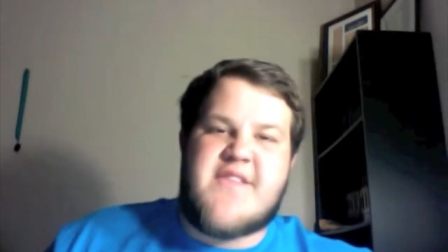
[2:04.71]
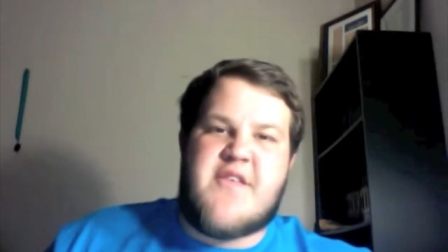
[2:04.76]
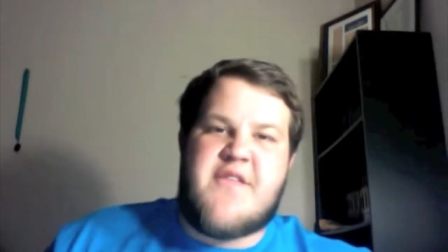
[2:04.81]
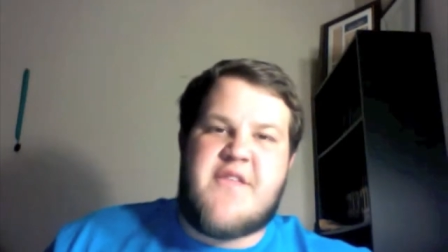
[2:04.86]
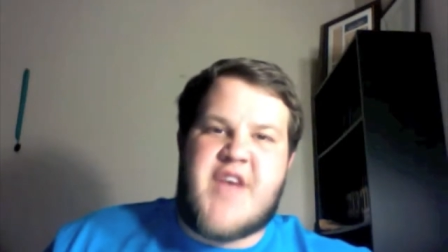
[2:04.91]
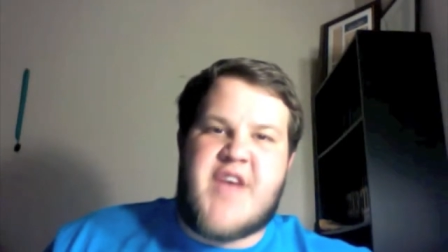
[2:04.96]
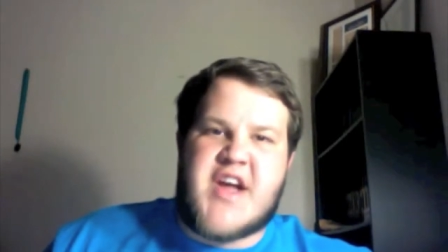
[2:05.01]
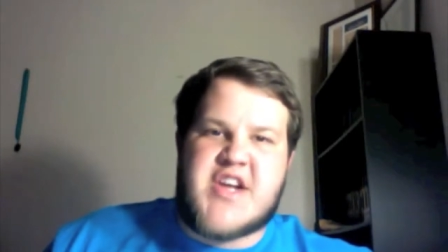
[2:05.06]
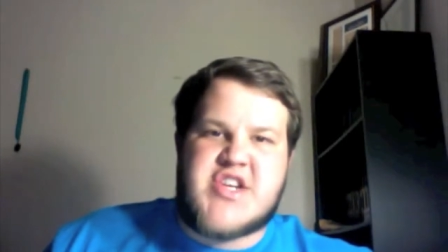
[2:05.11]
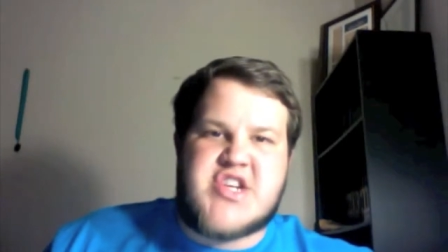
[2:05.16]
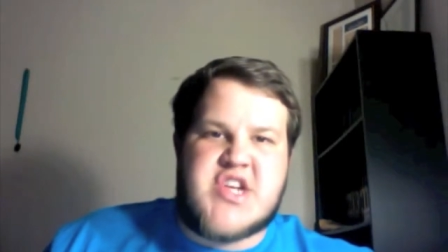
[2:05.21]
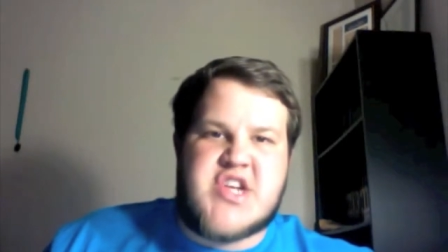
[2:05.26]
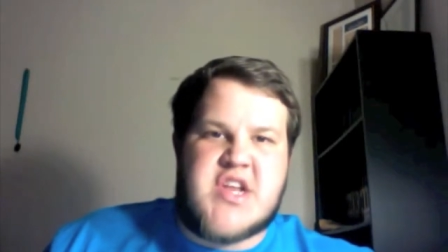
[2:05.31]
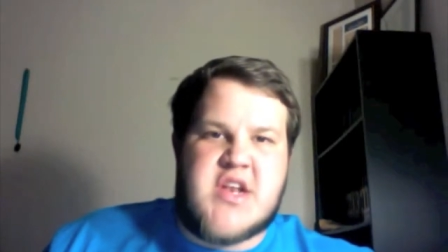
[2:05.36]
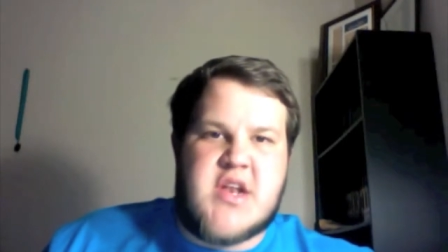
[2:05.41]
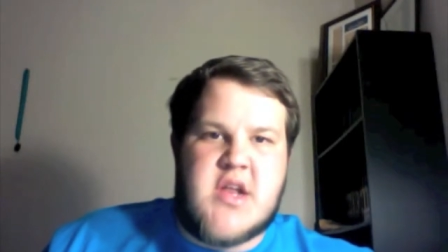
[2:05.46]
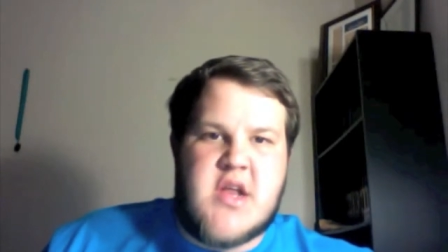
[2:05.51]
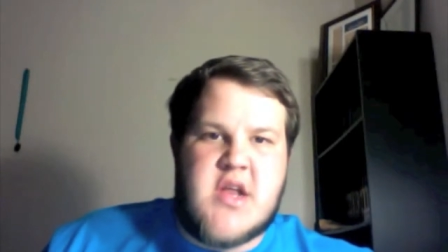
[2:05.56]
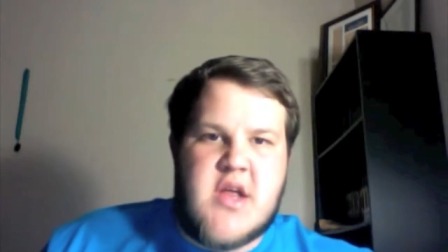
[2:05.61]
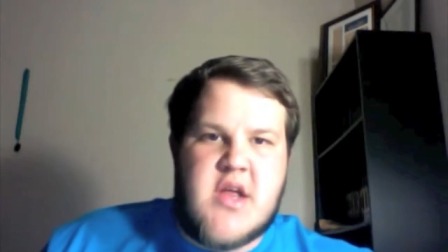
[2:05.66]
affection.
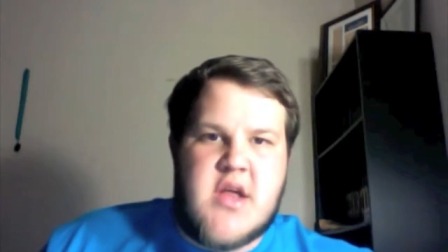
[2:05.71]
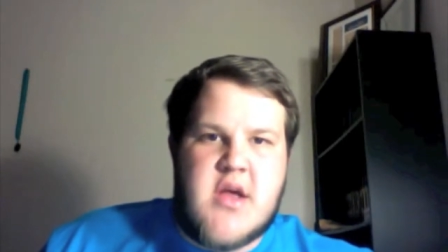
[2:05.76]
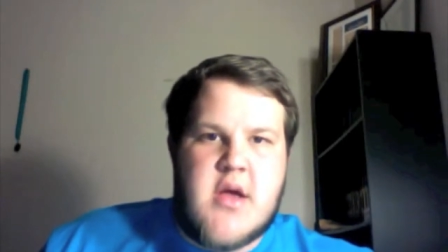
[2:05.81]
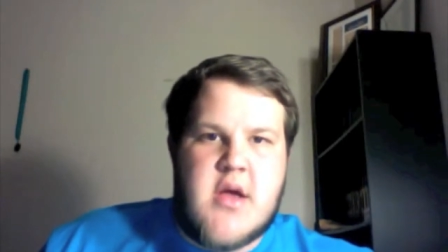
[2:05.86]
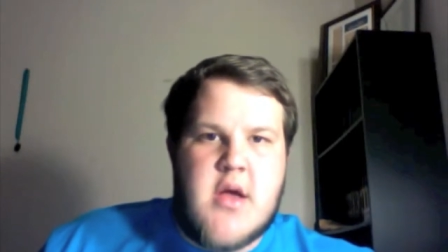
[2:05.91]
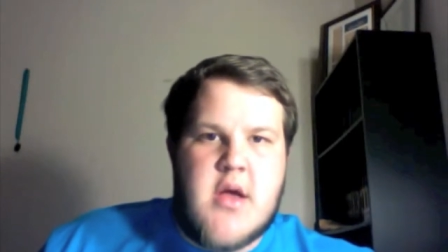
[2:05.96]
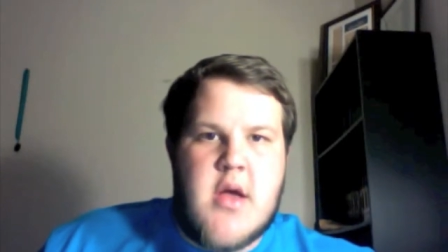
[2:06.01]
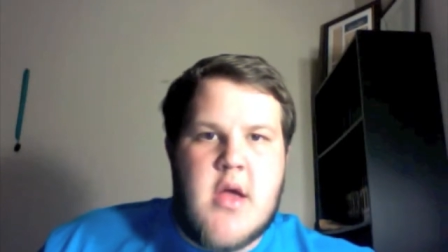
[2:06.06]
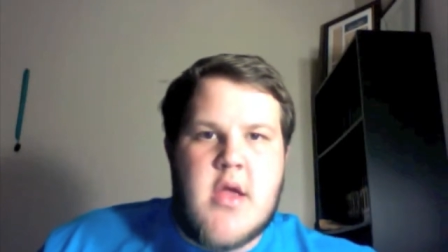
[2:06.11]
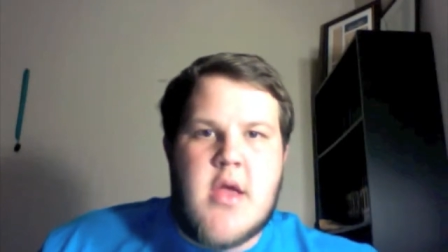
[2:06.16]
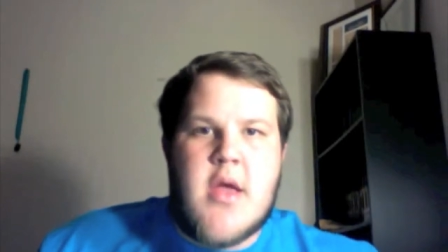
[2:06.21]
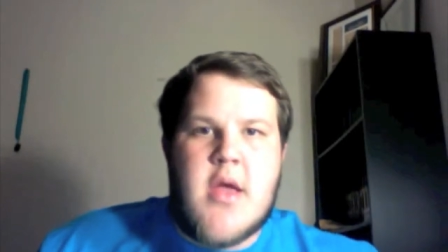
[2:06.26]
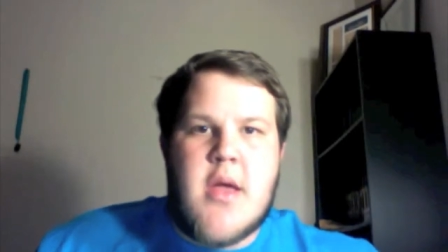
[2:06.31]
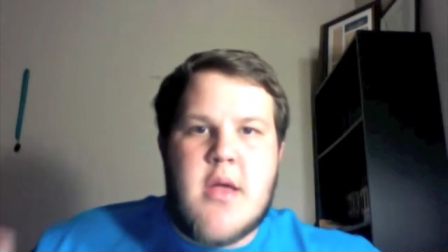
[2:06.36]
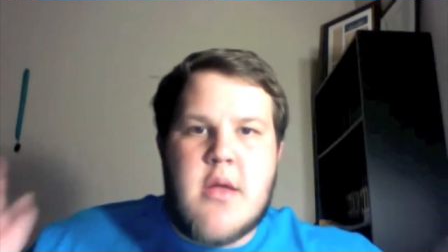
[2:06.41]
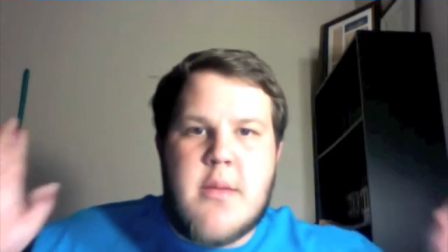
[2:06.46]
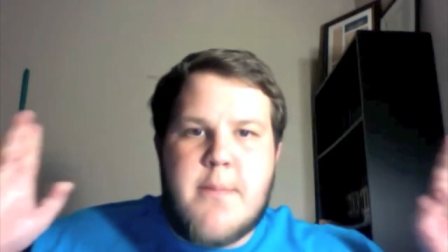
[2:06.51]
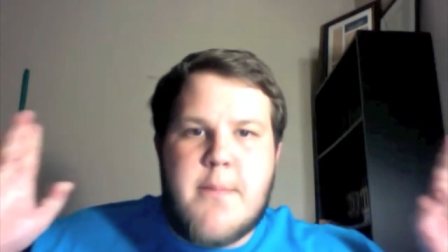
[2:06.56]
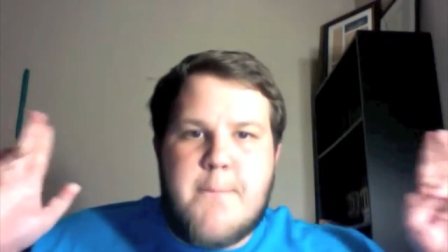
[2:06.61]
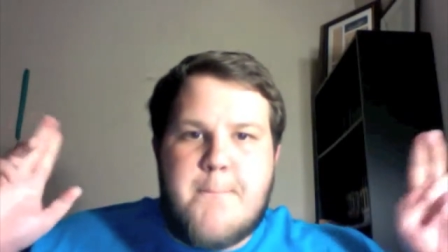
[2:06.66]

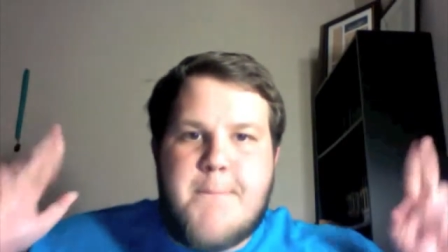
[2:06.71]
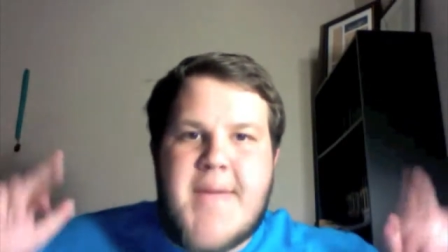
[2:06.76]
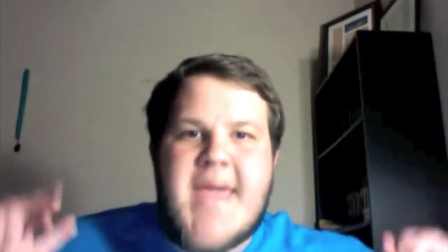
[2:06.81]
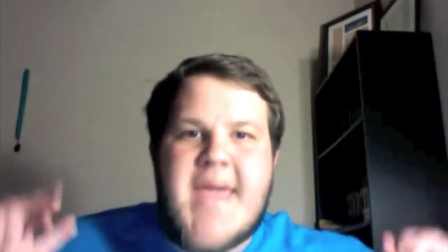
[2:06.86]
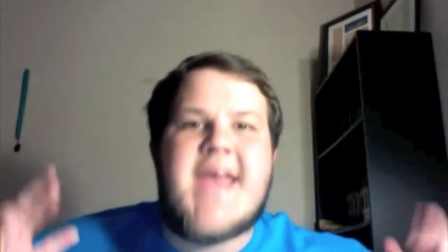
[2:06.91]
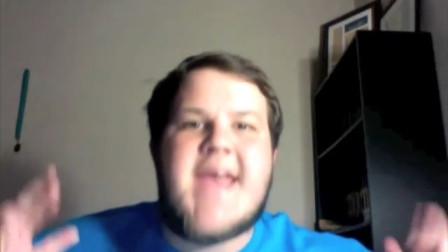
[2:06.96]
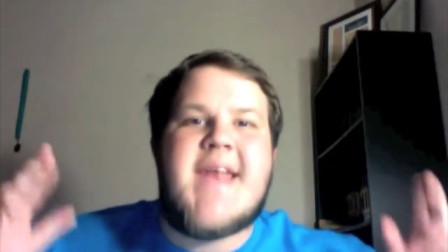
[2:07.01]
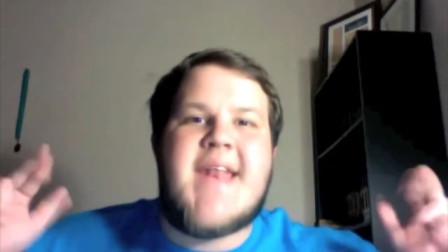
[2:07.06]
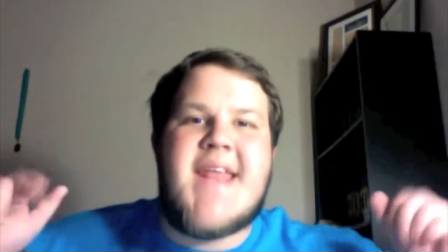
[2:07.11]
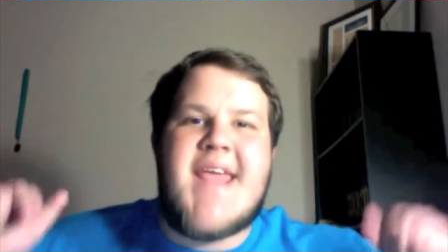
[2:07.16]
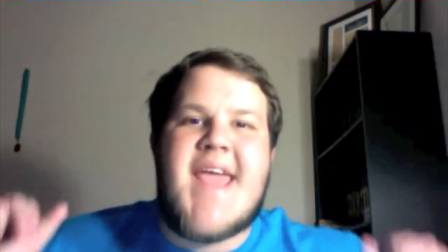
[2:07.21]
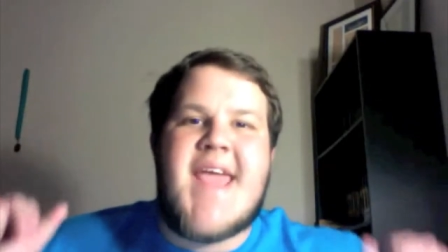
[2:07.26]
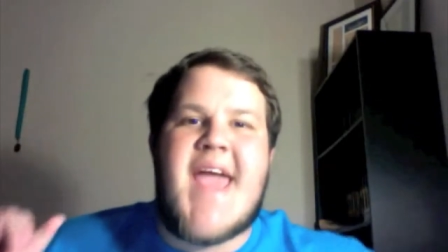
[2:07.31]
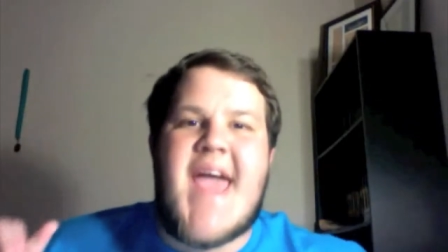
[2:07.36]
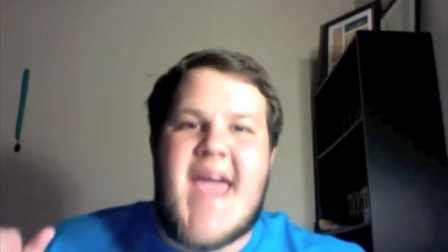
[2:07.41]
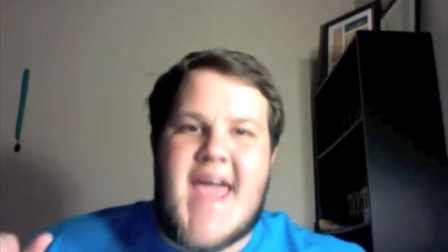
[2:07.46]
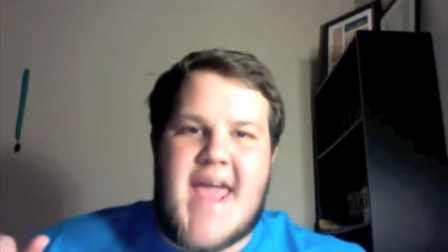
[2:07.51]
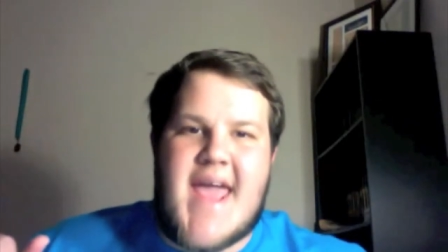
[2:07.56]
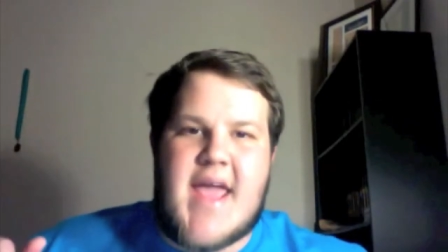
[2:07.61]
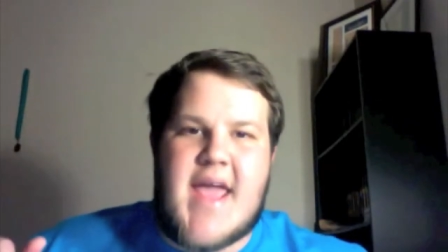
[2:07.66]

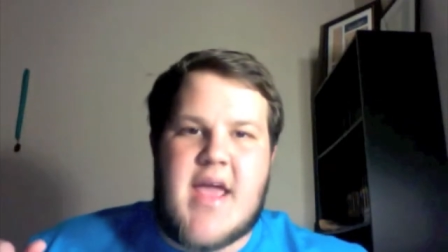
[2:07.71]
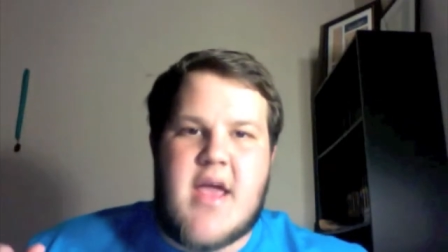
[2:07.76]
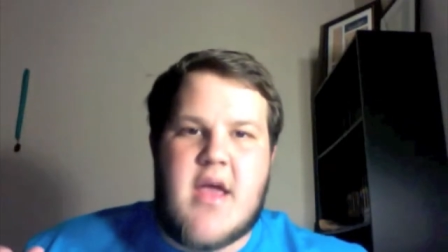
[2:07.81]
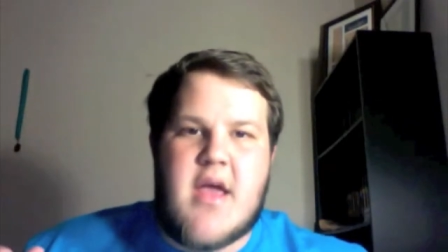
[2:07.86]
PDA.